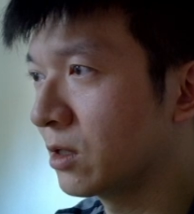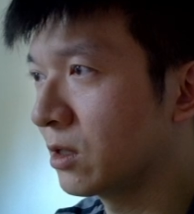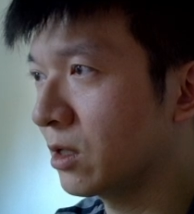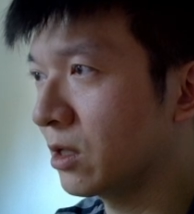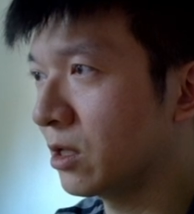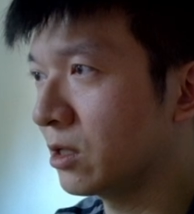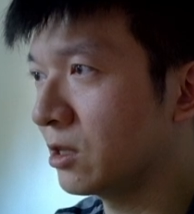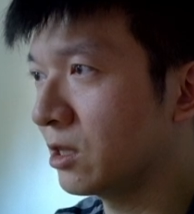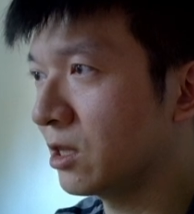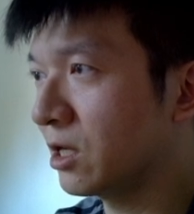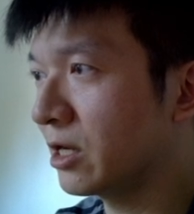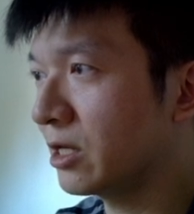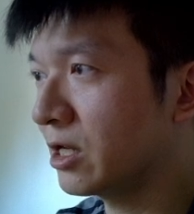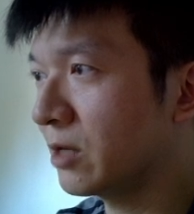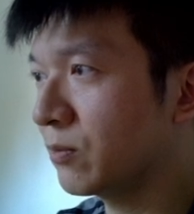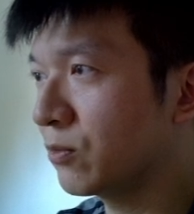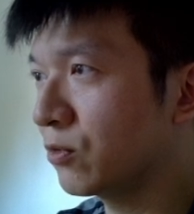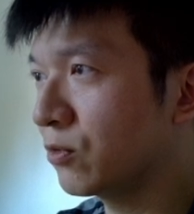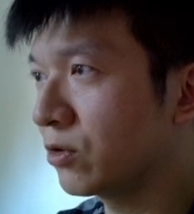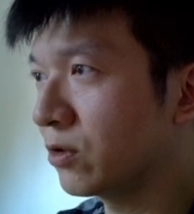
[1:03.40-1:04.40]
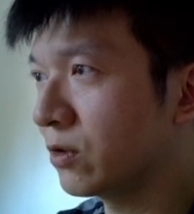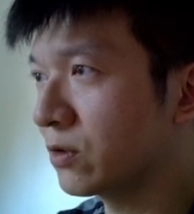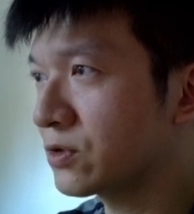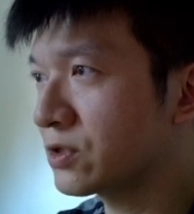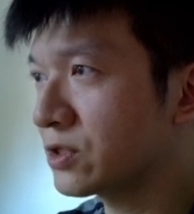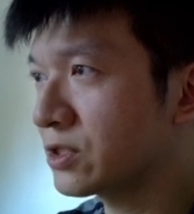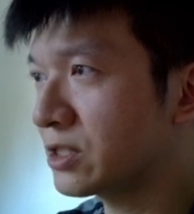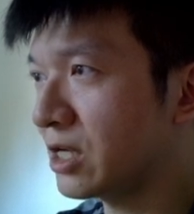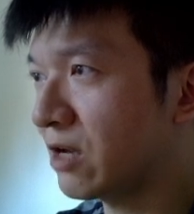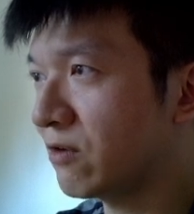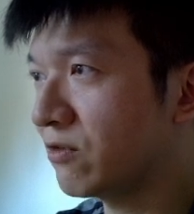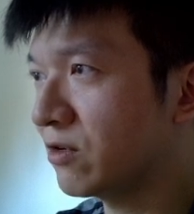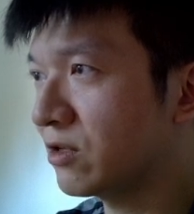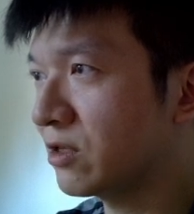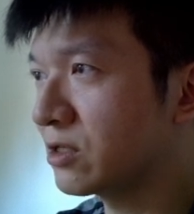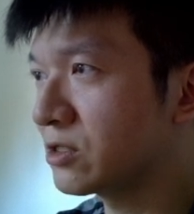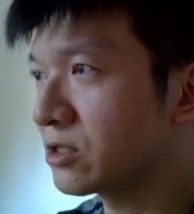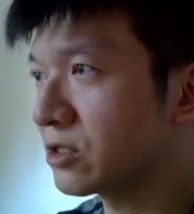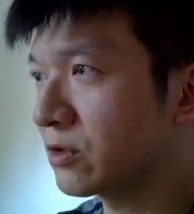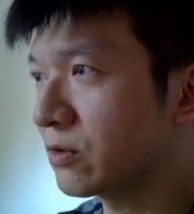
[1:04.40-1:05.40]
And line up with your 7
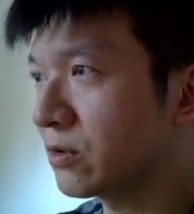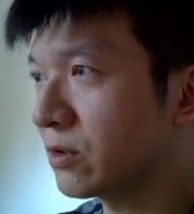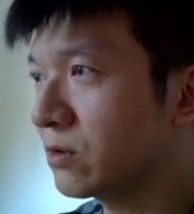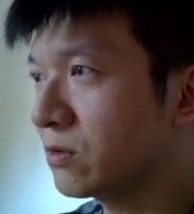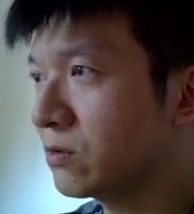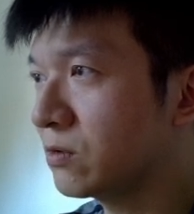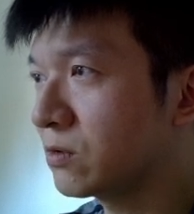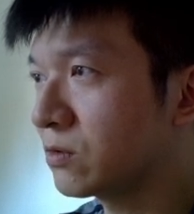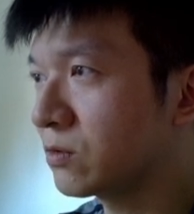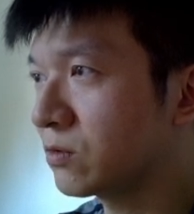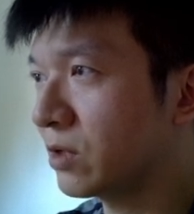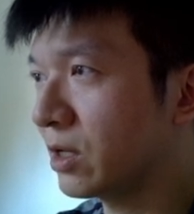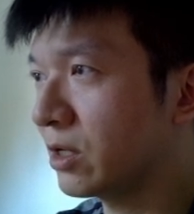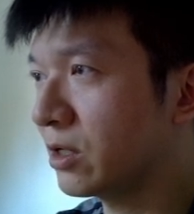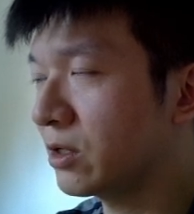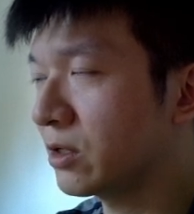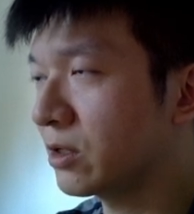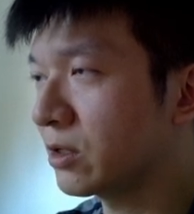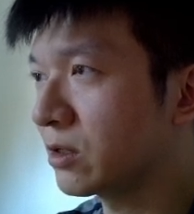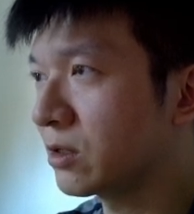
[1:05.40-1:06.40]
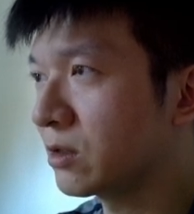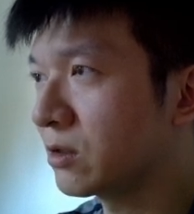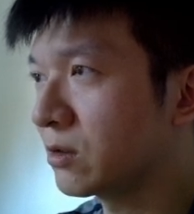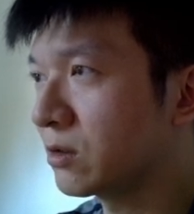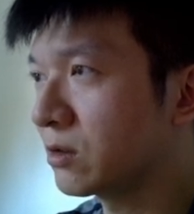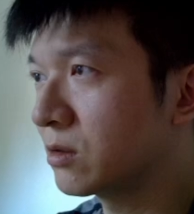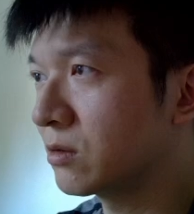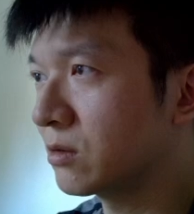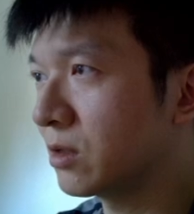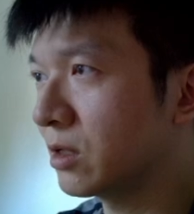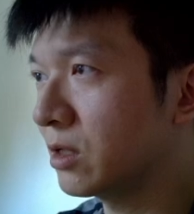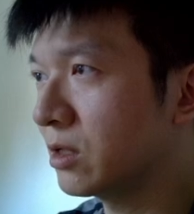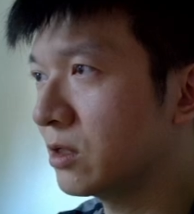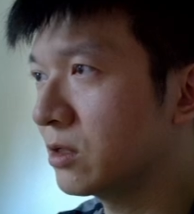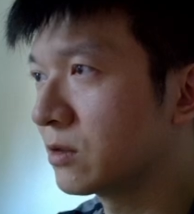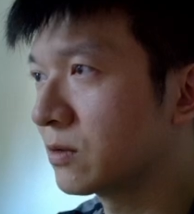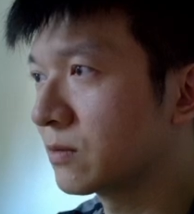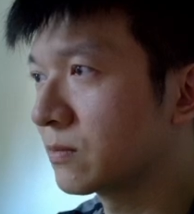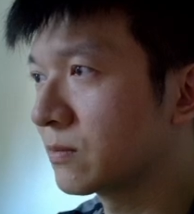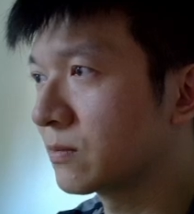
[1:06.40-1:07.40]
and 0 right here, right?
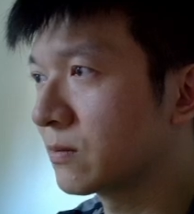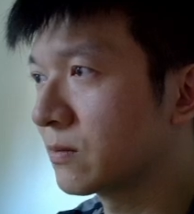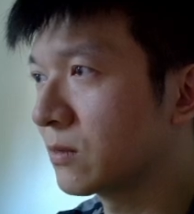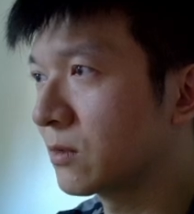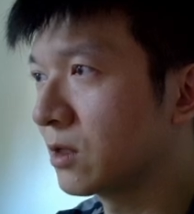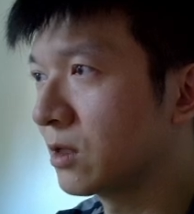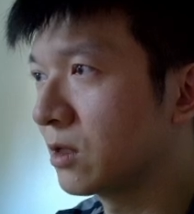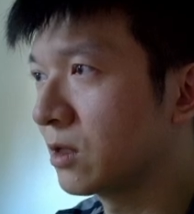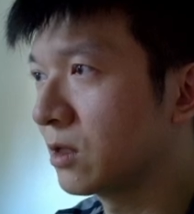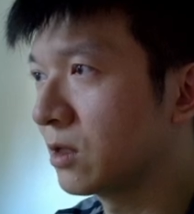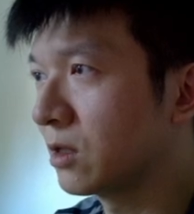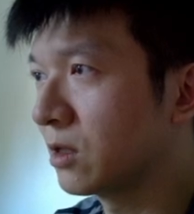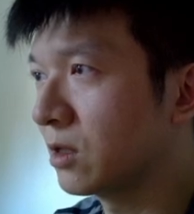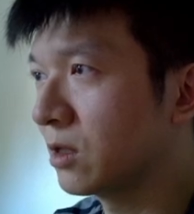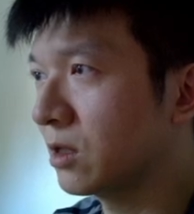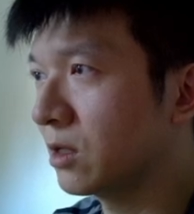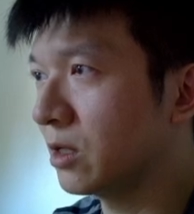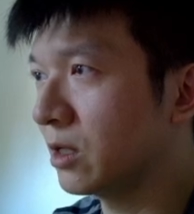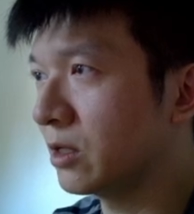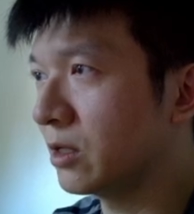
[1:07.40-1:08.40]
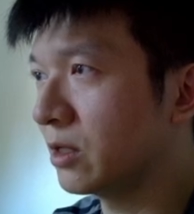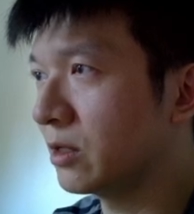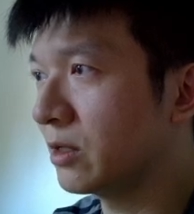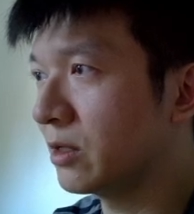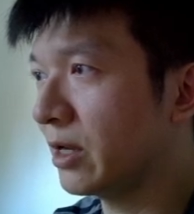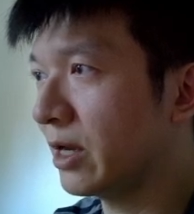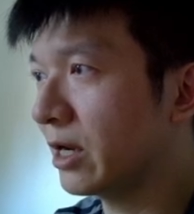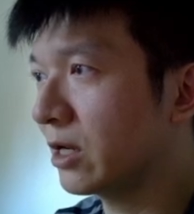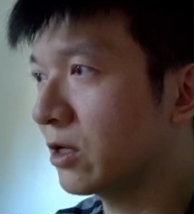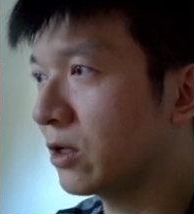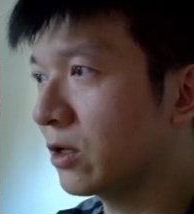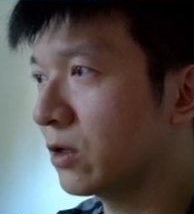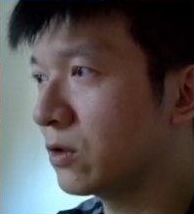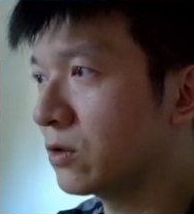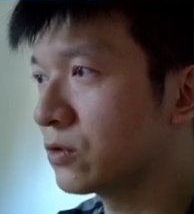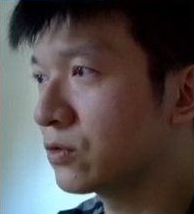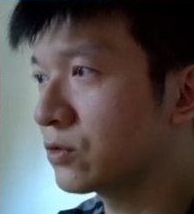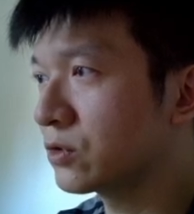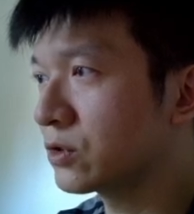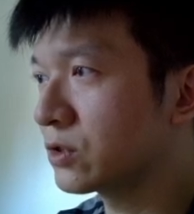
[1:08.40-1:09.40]
And then that
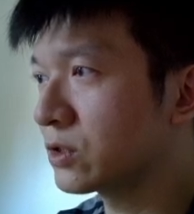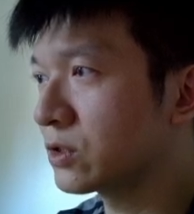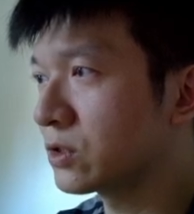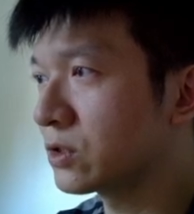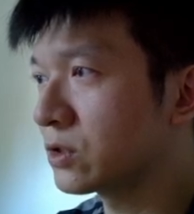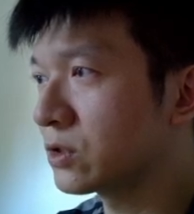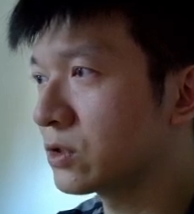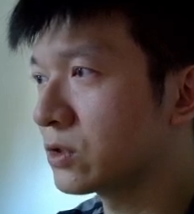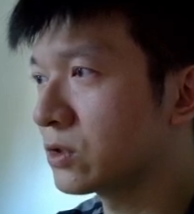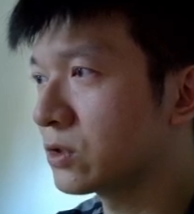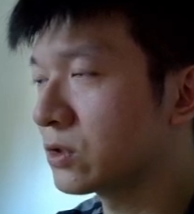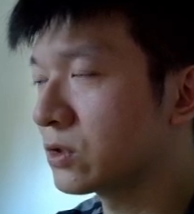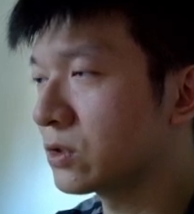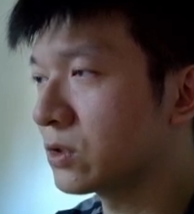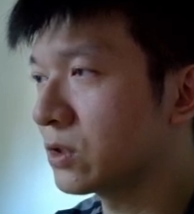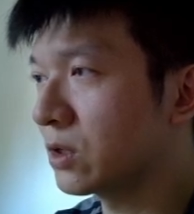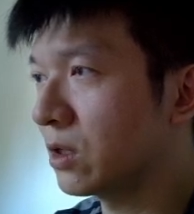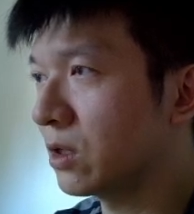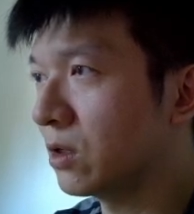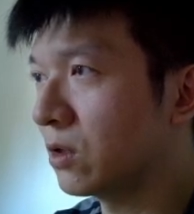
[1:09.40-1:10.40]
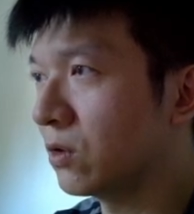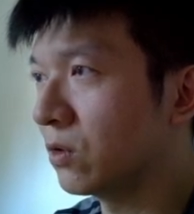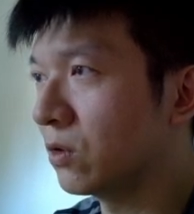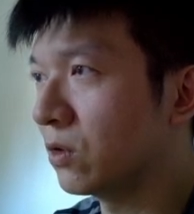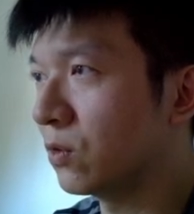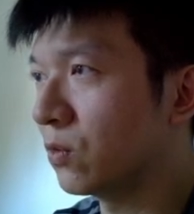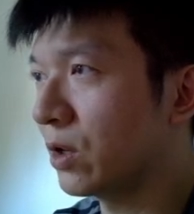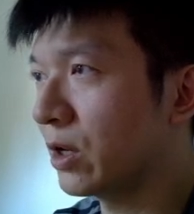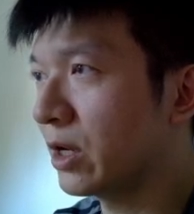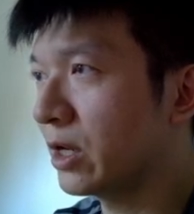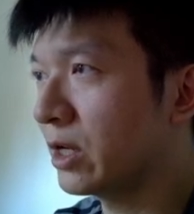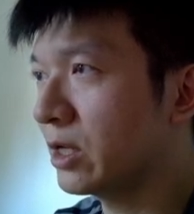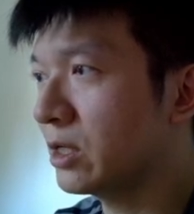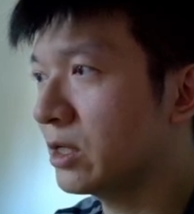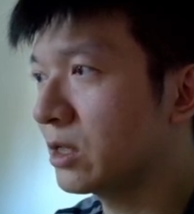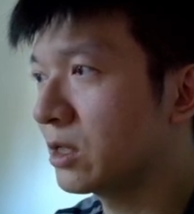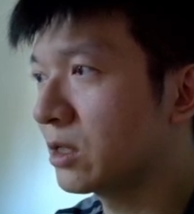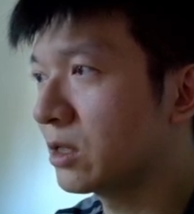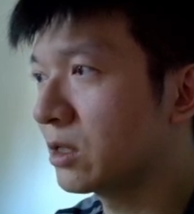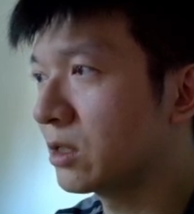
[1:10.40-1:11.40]
goes all the way
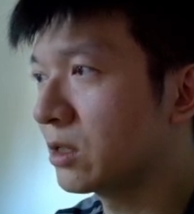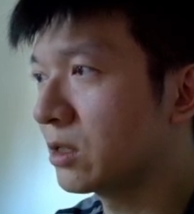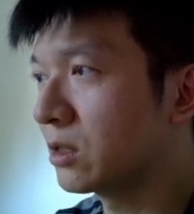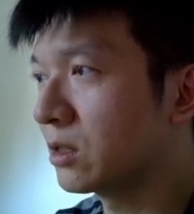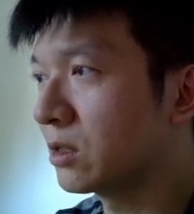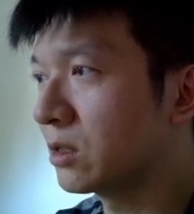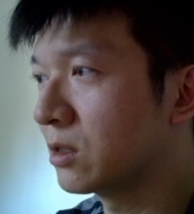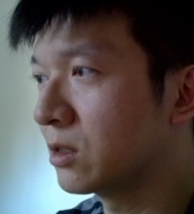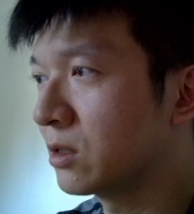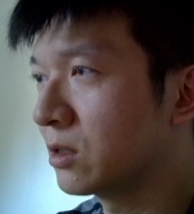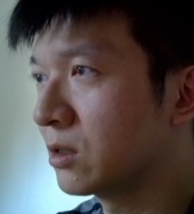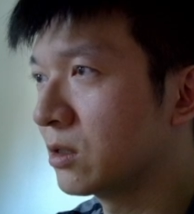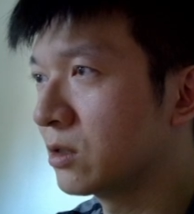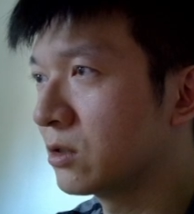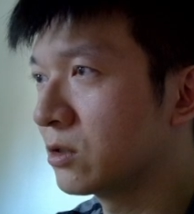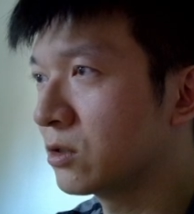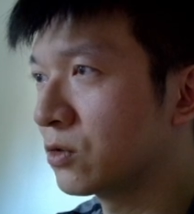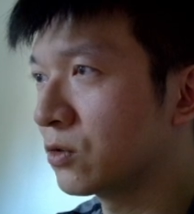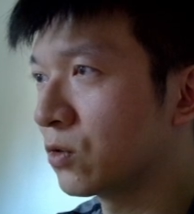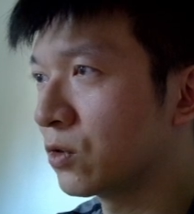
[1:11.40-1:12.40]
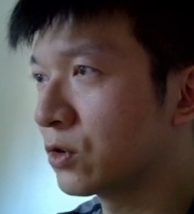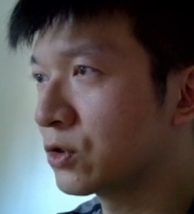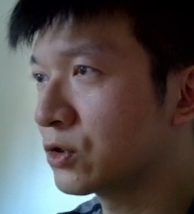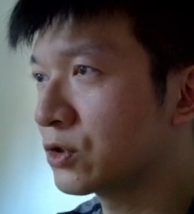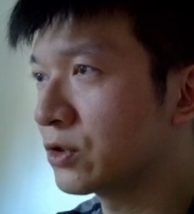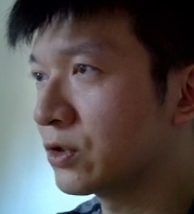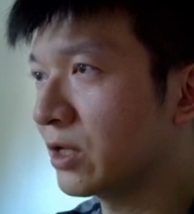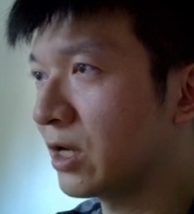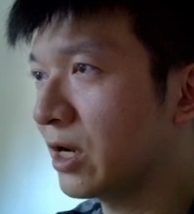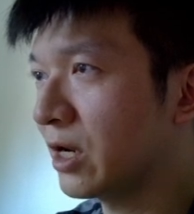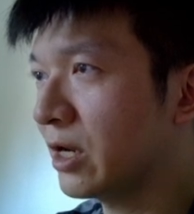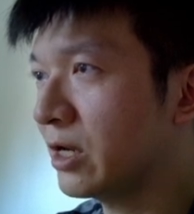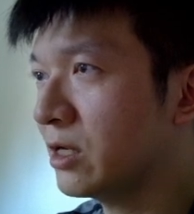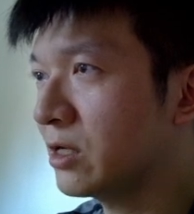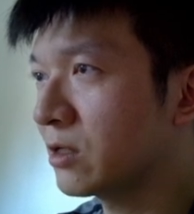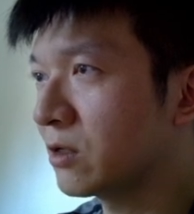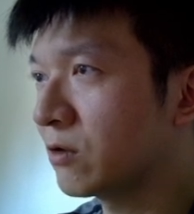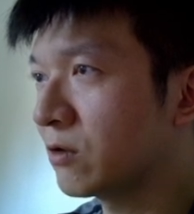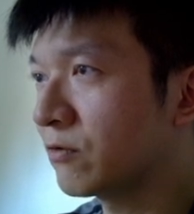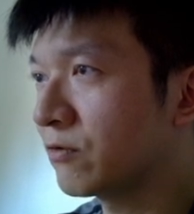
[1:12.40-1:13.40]
towards the 9
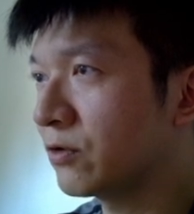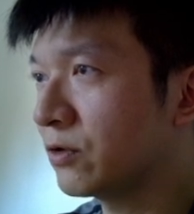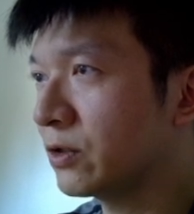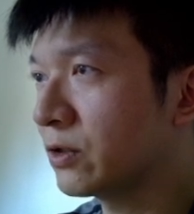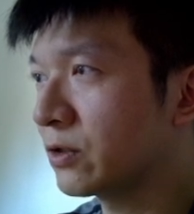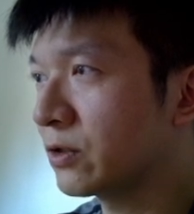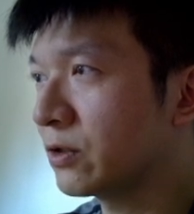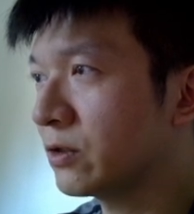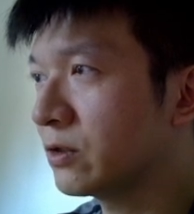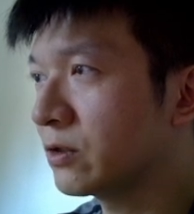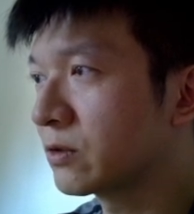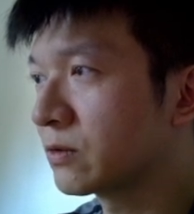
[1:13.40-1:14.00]
over here.